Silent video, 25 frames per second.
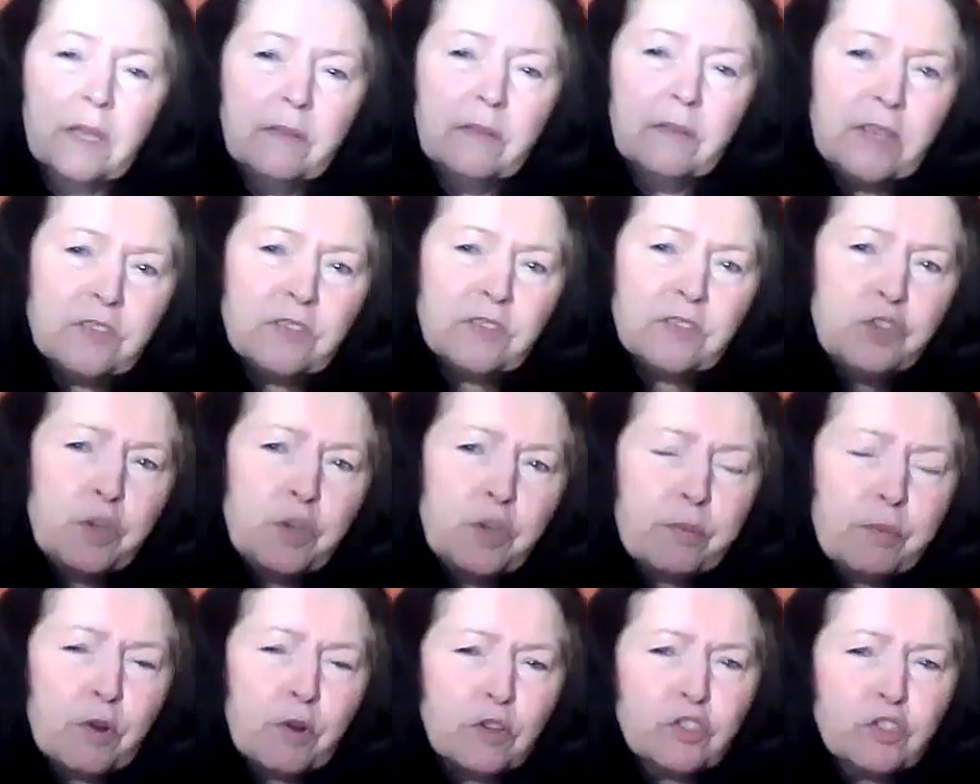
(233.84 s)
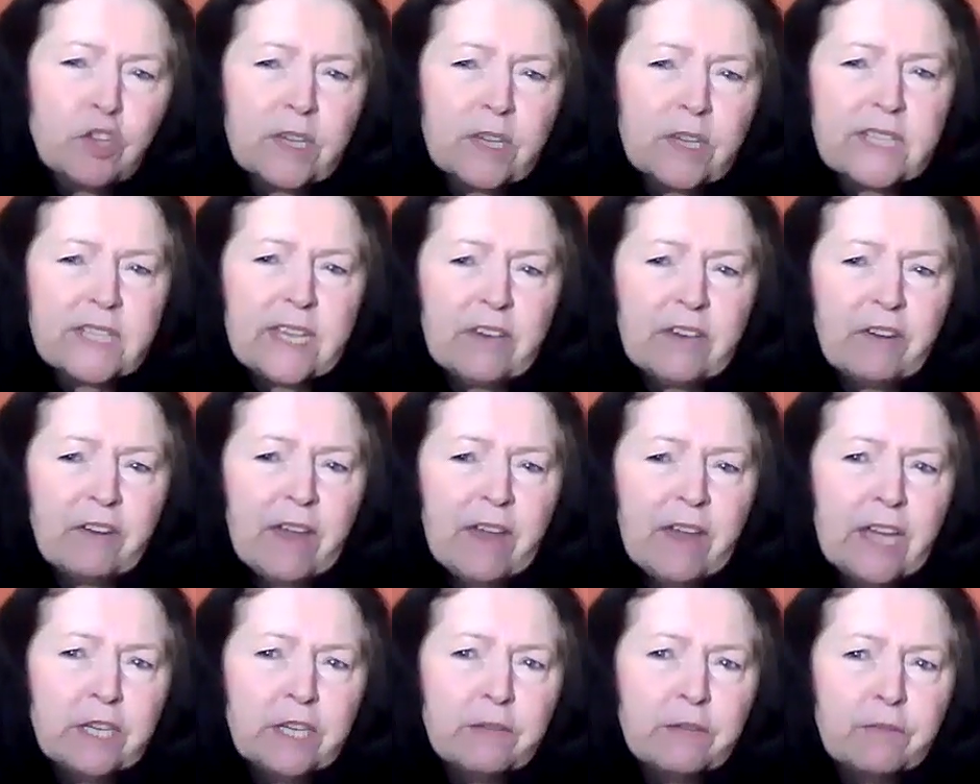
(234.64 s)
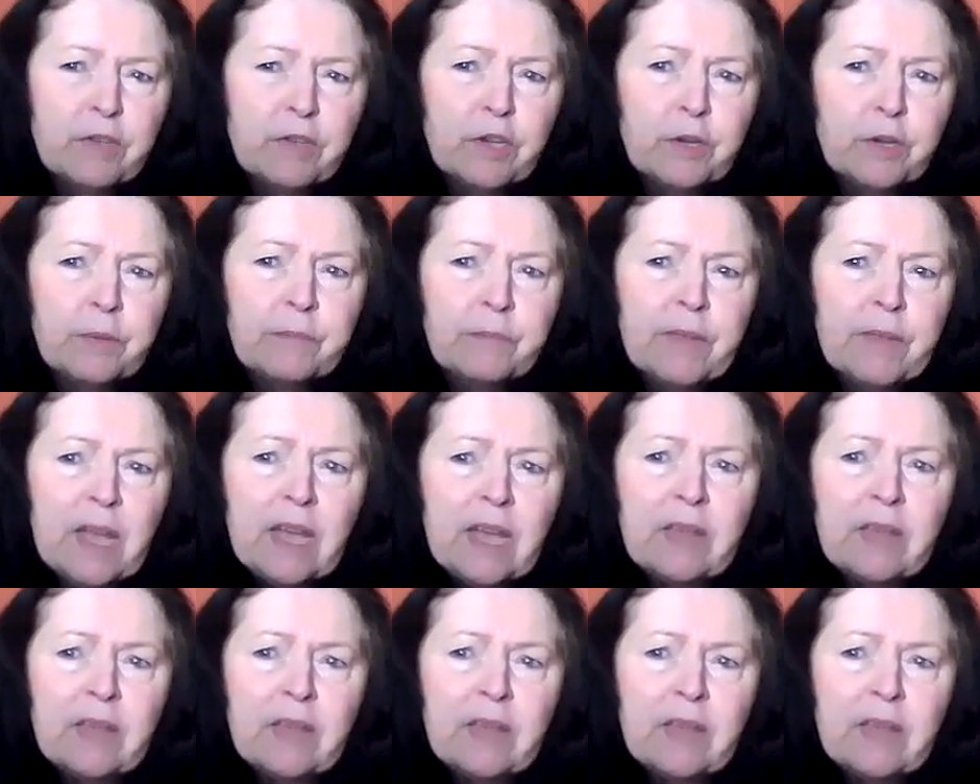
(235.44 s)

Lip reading: There's new projects here ahead of you.